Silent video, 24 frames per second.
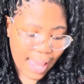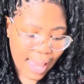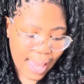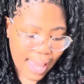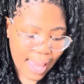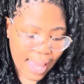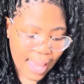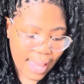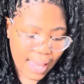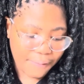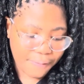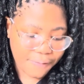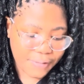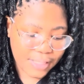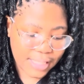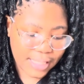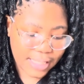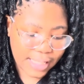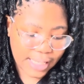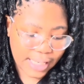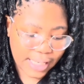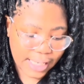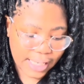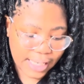
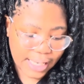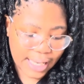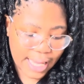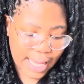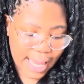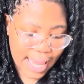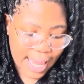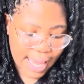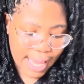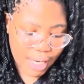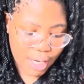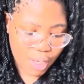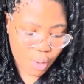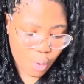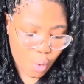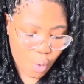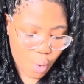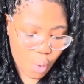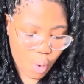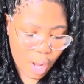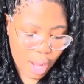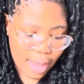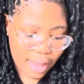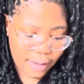FTEN
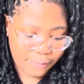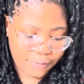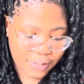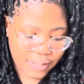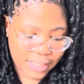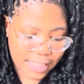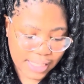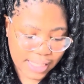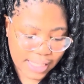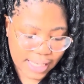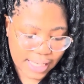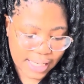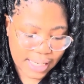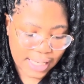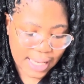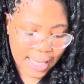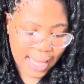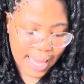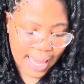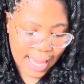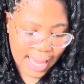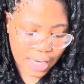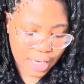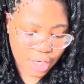or
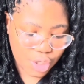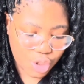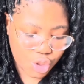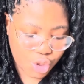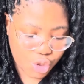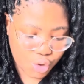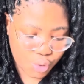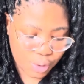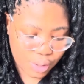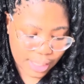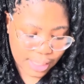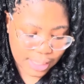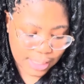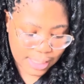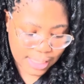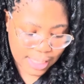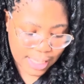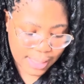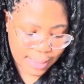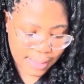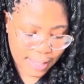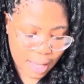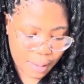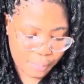FTN student
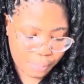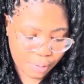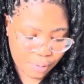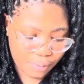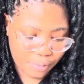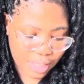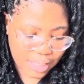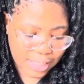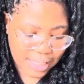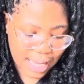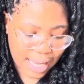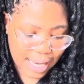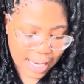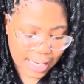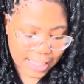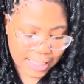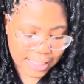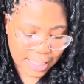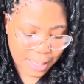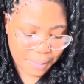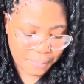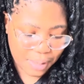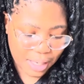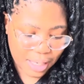in their previous
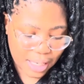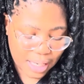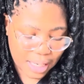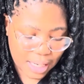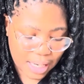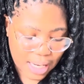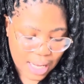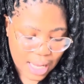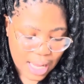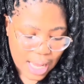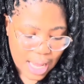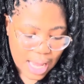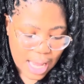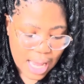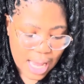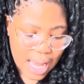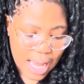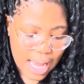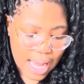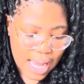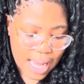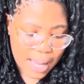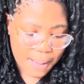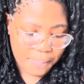academic
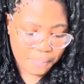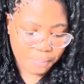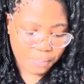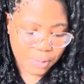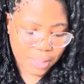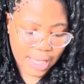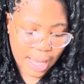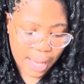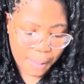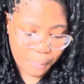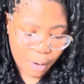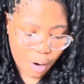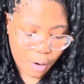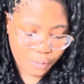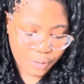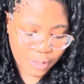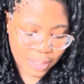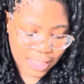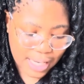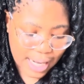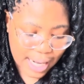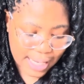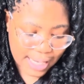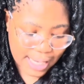term of
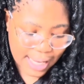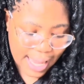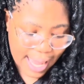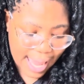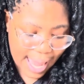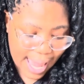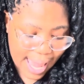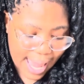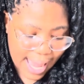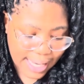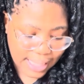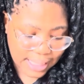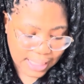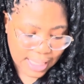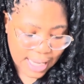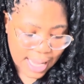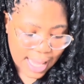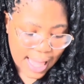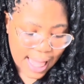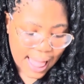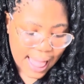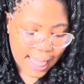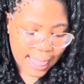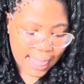study, and
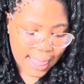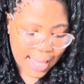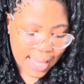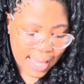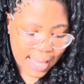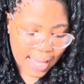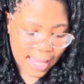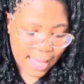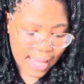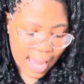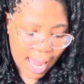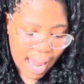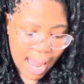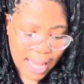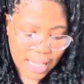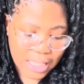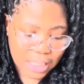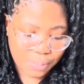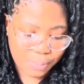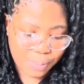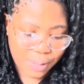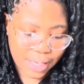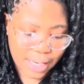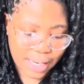there
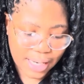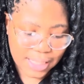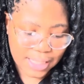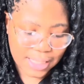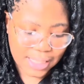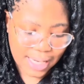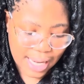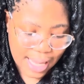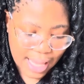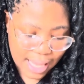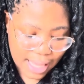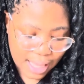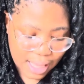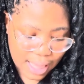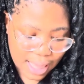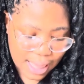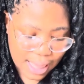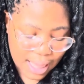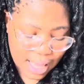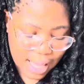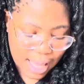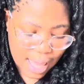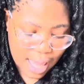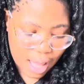has been a death.
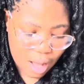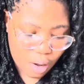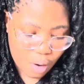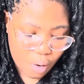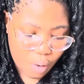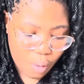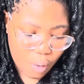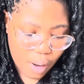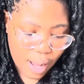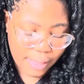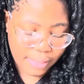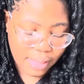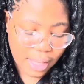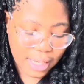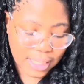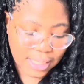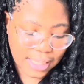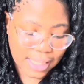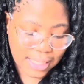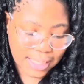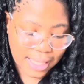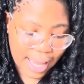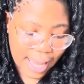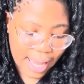Oh, and then it
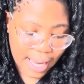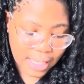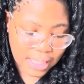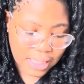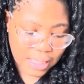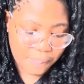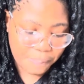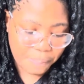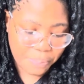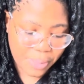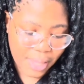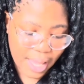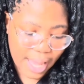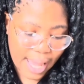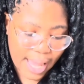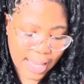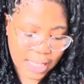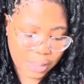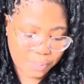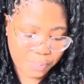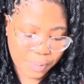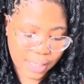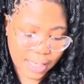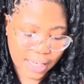says, and there
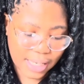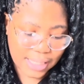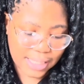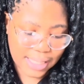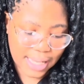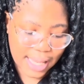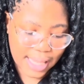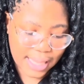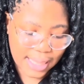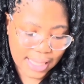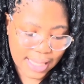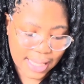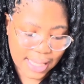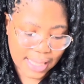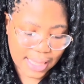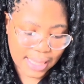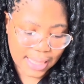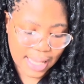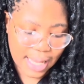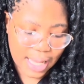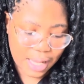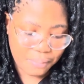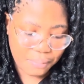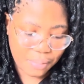has been a death in
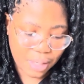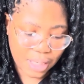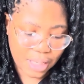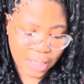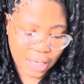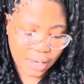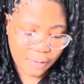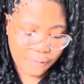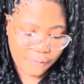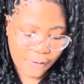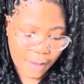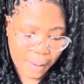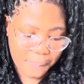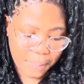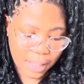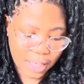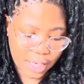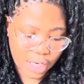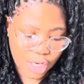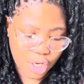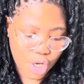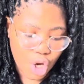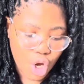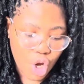the immediate
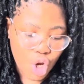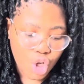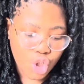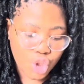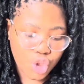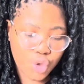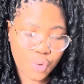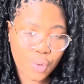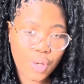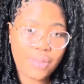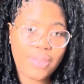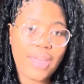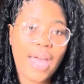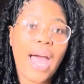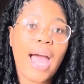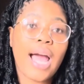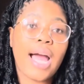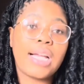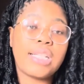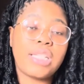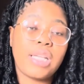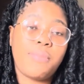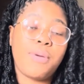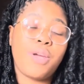family during the
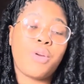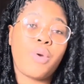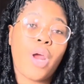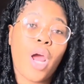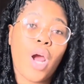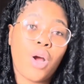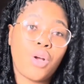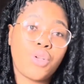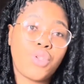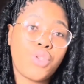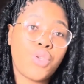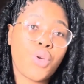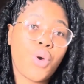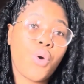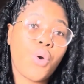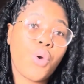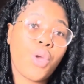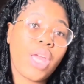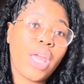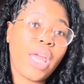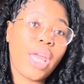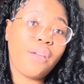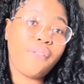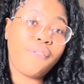academic record. So
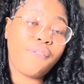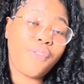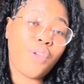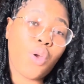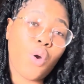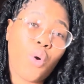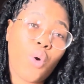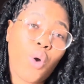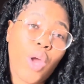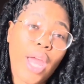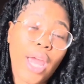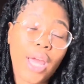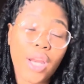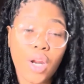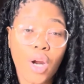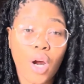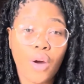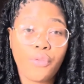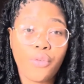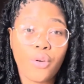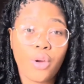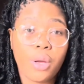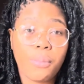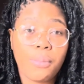if any
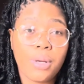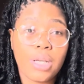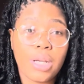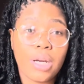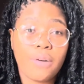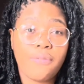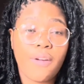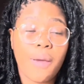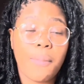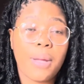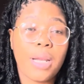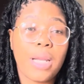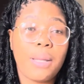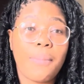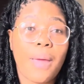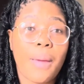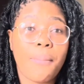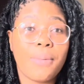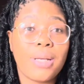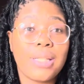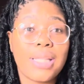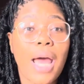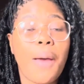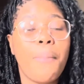of your immediate family
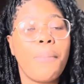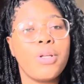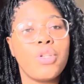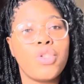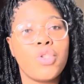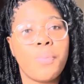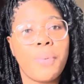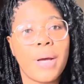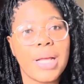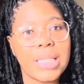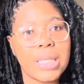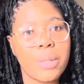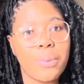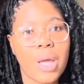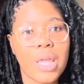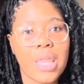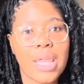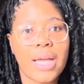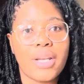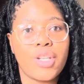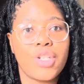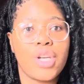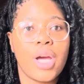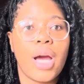members happen to pass away
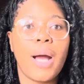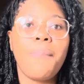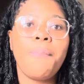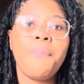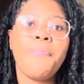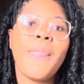that year,